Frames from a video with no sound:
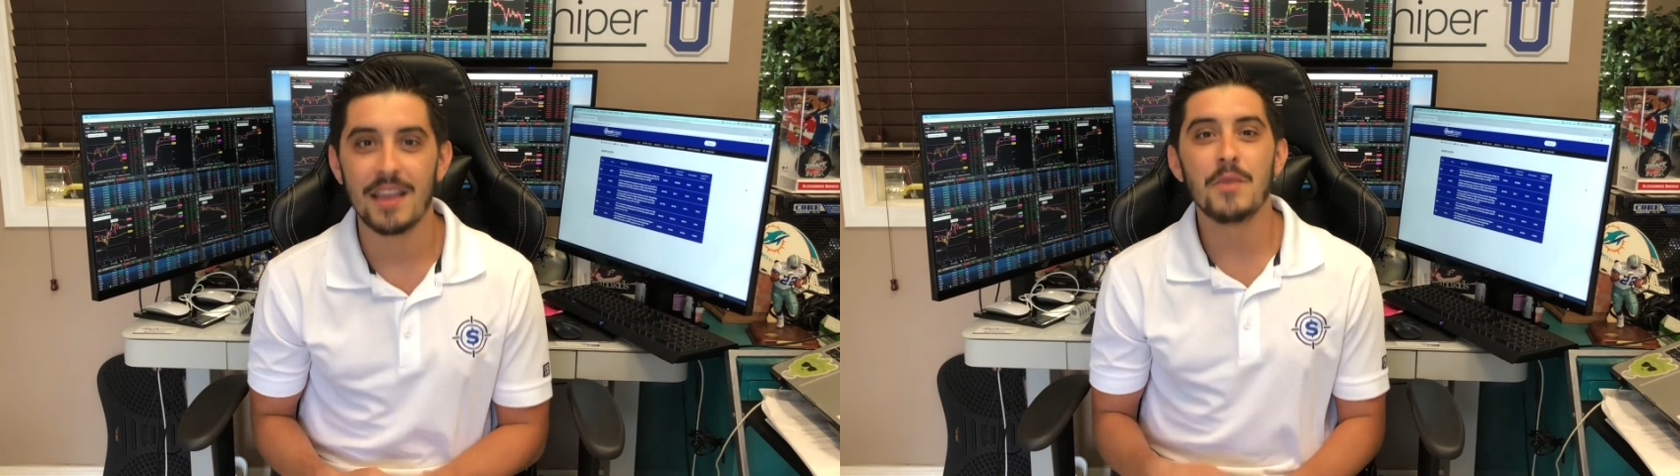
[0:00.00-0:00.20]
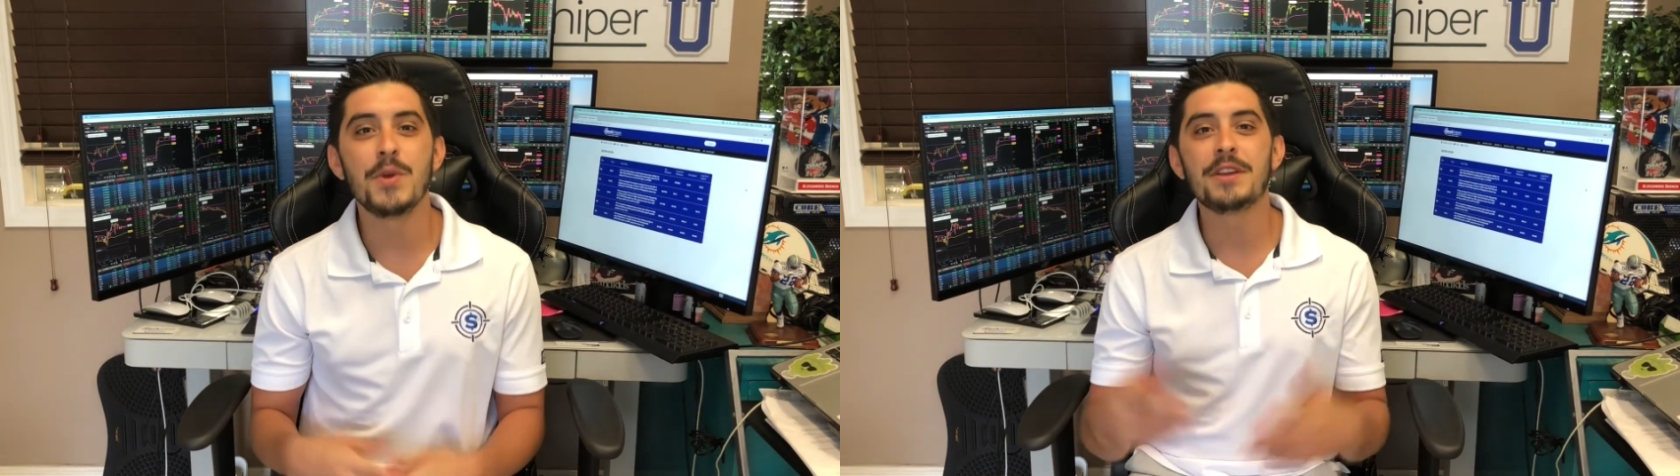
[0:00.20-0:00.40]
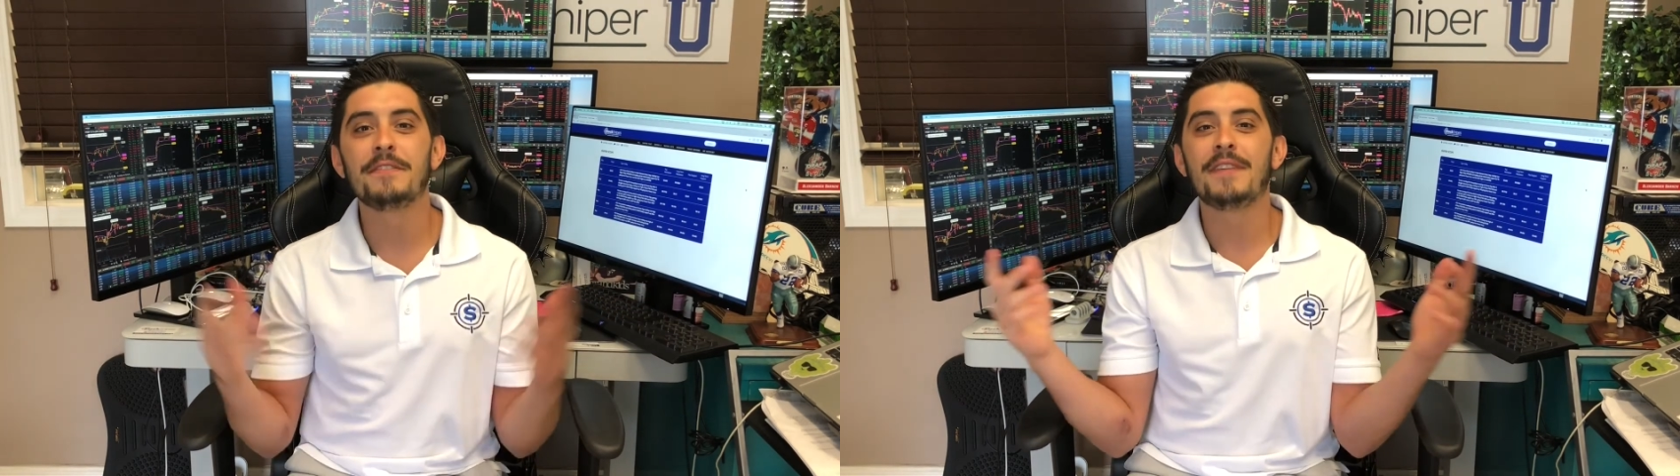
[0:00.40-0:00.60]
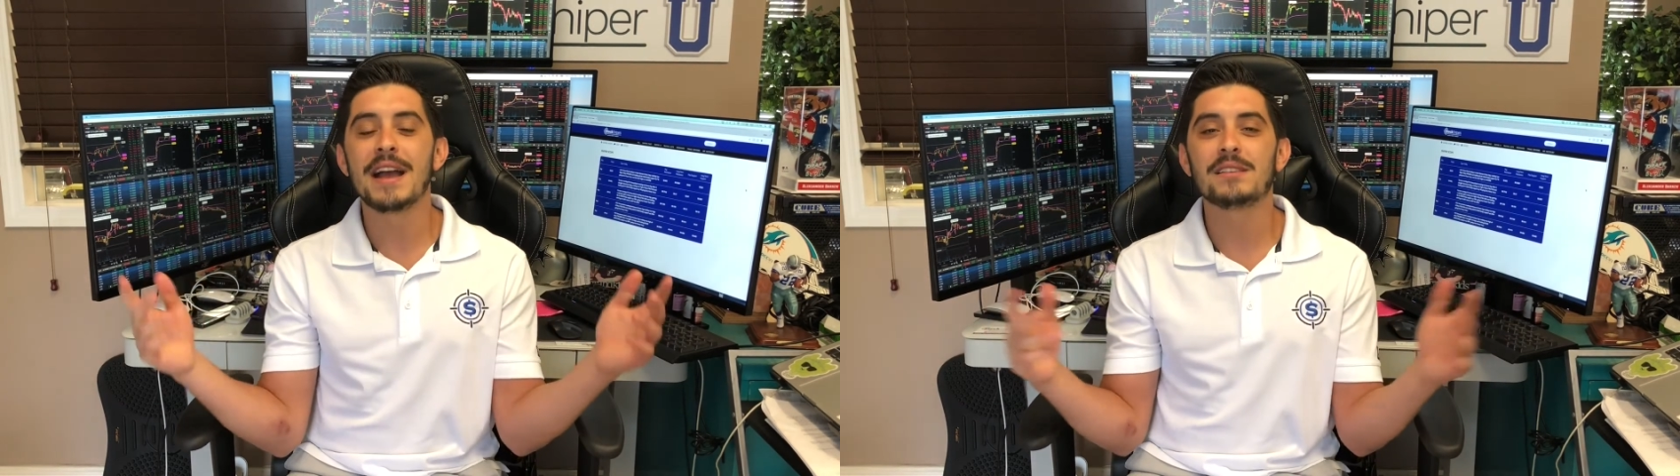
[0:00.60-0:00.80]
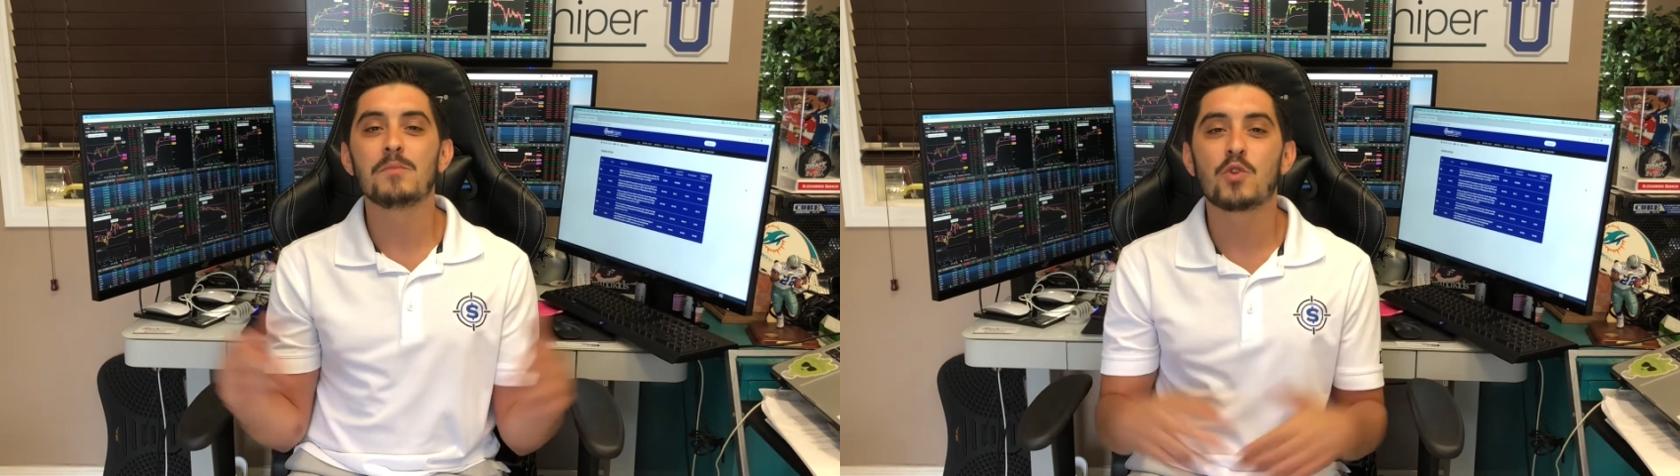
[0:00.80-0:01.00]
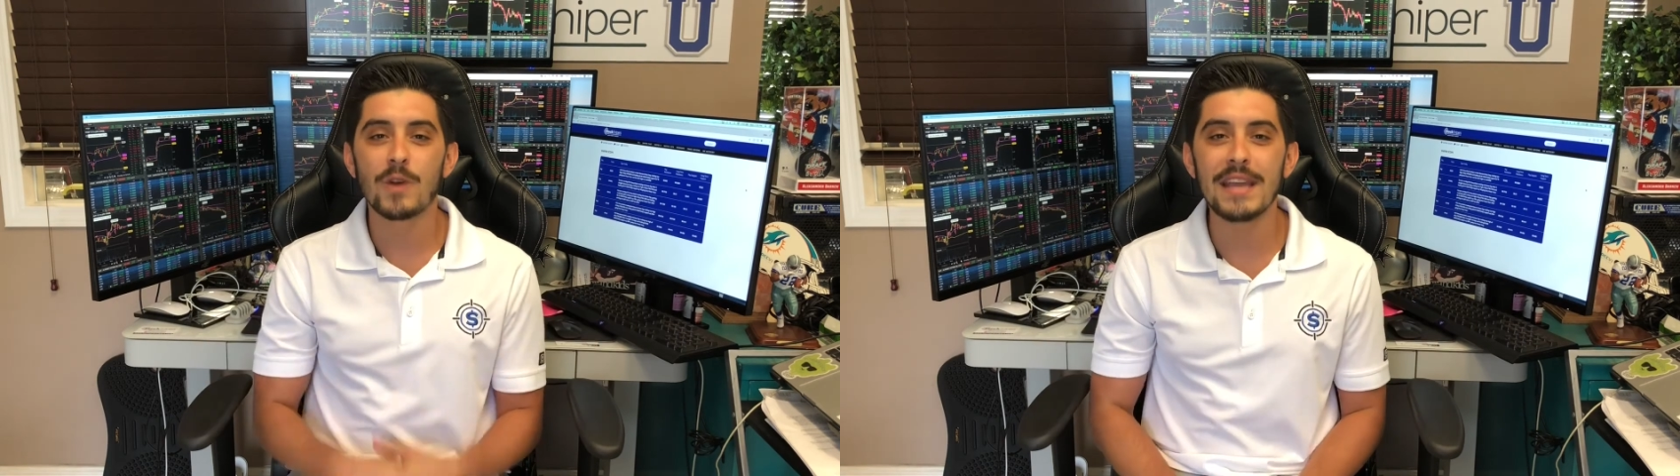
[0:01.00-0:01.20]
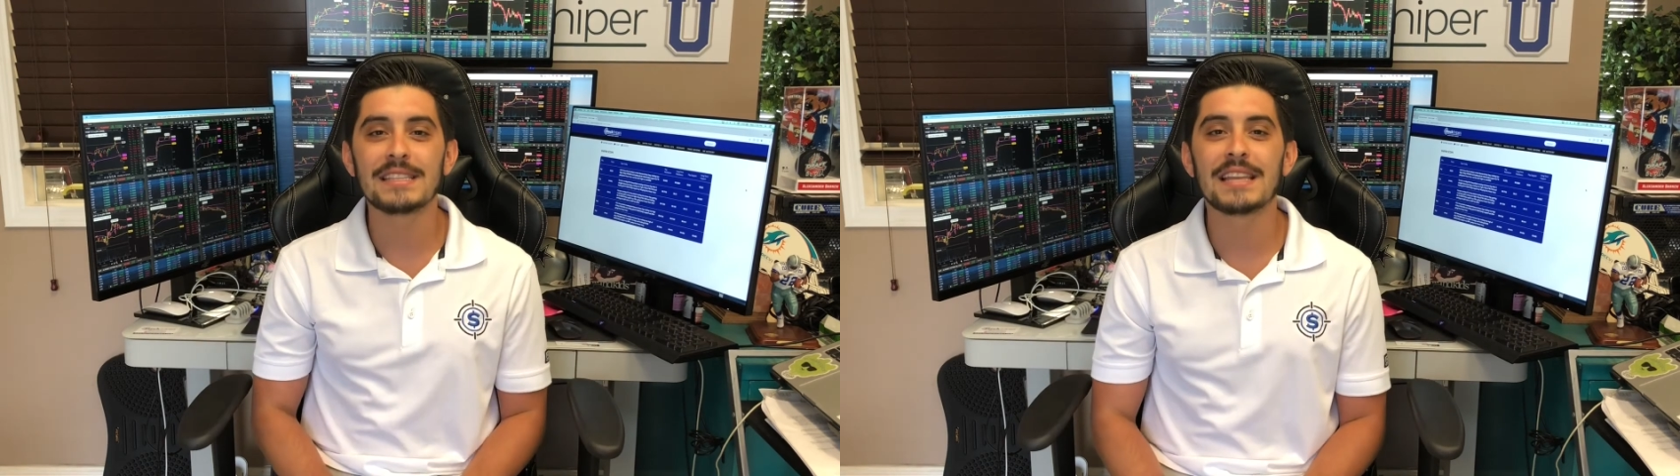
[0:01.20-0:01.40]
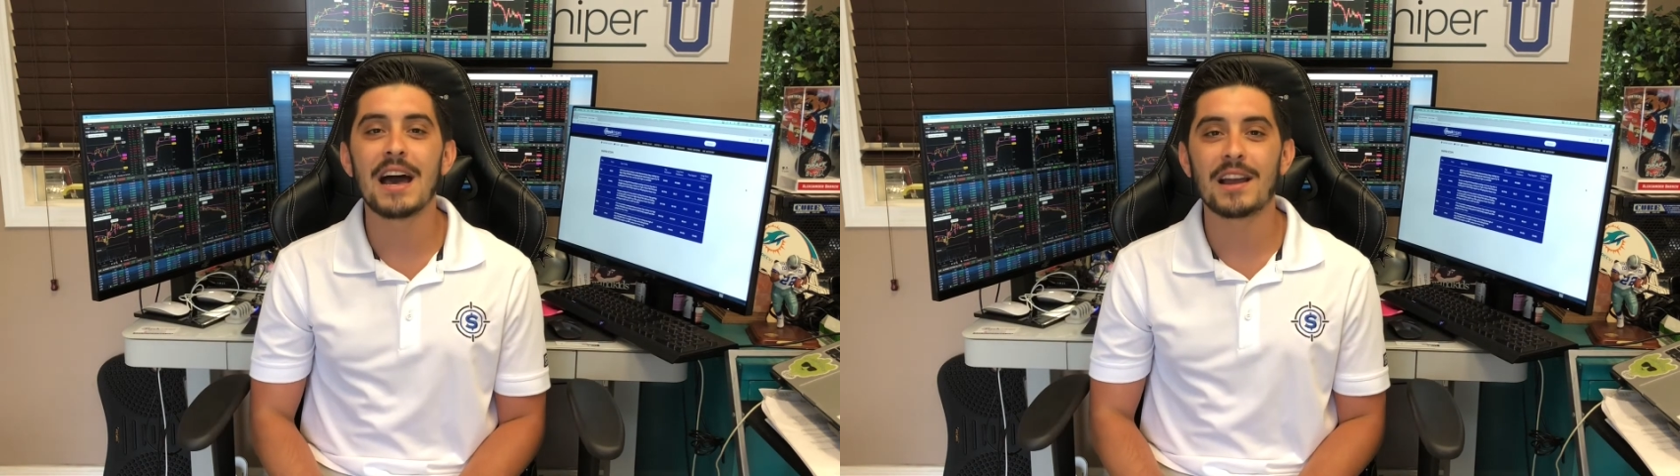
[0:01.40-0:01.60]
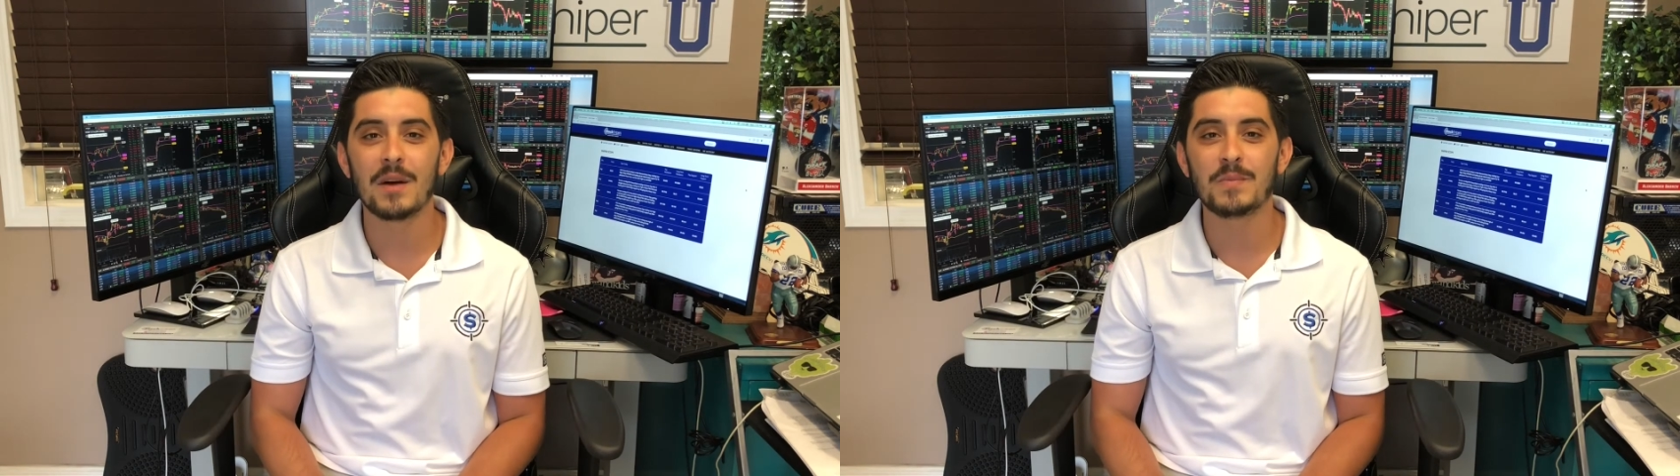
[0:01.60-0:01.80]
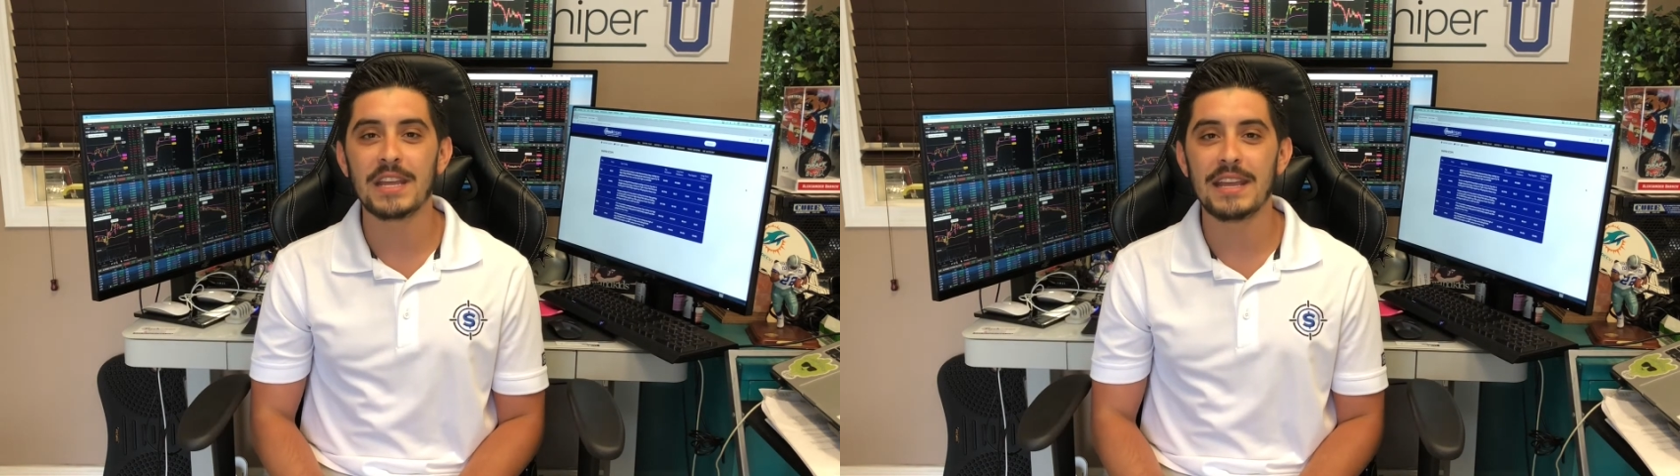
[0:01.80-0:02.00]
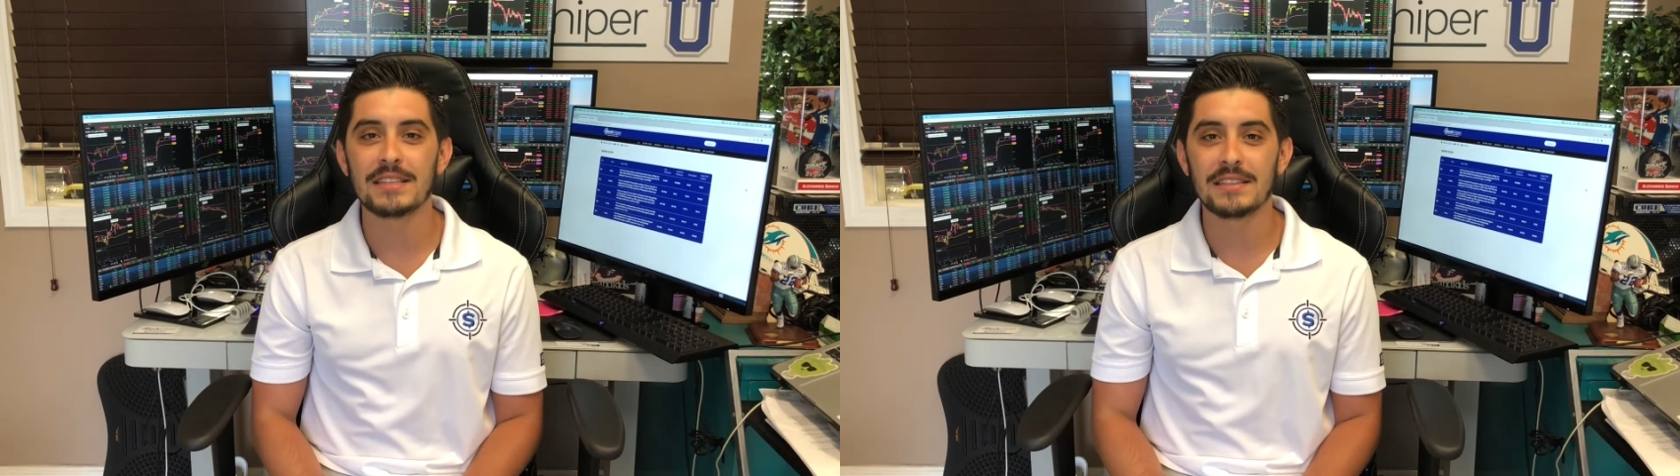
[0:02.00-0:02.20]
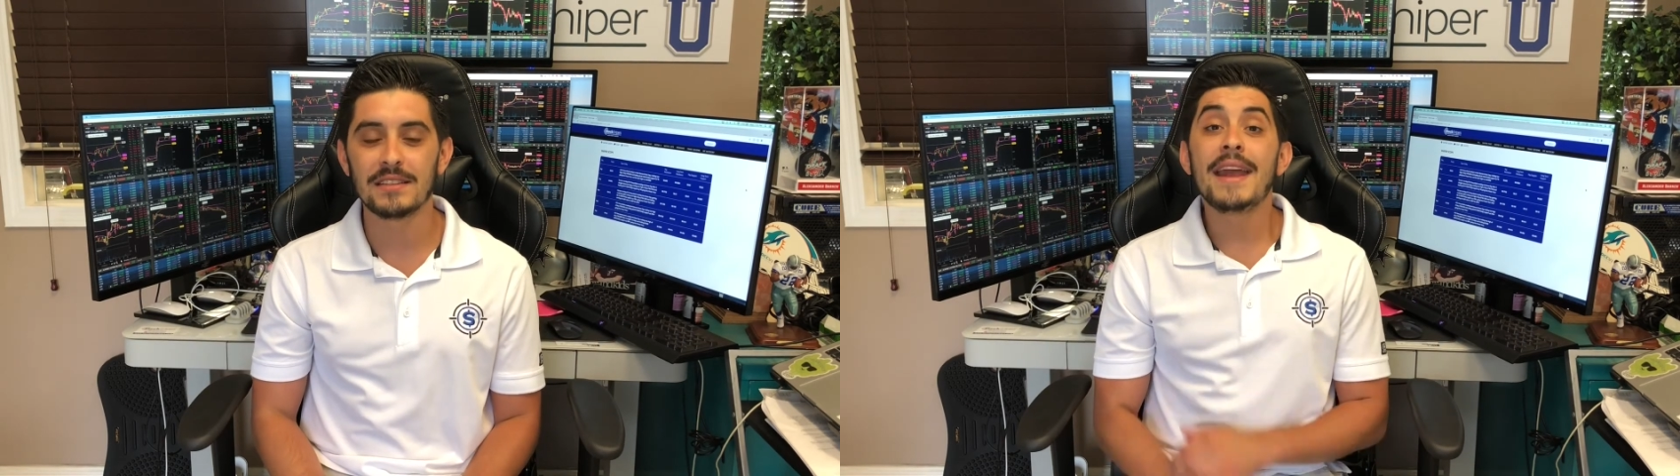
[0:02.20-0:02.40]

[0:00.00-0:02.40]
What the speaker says: where you can find some great stock updates.